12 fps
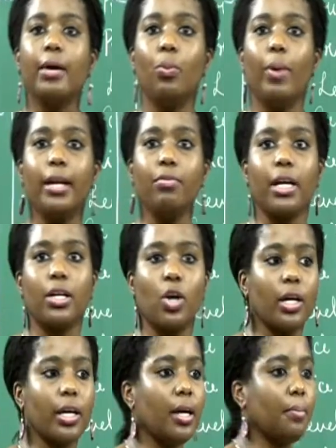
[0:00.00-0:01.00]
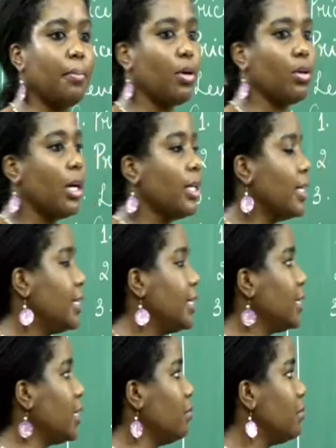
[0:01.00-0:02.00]
when we are talking about the
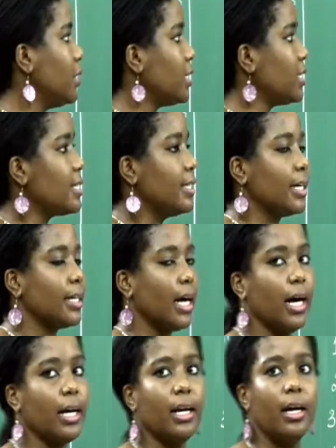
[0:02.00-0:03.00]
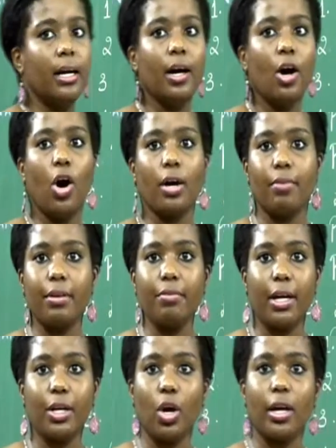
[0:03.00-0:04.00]
determinants that are, or when
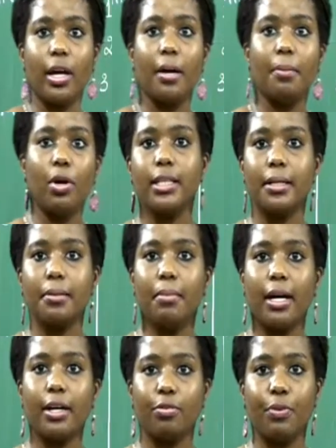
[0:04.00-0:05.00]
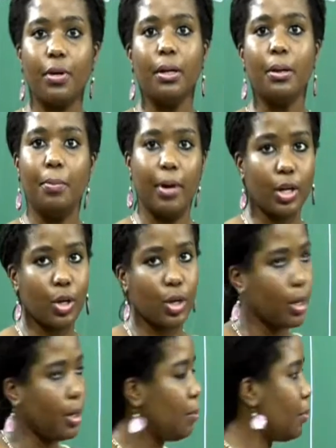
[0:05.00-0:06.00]
we are talking about the demand of a
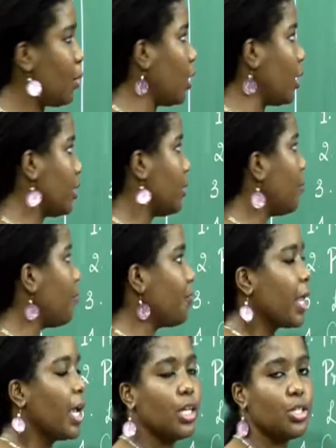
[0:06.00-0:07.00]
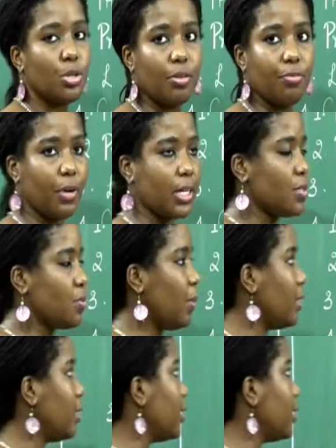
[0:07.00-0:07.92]
particular product. So the first one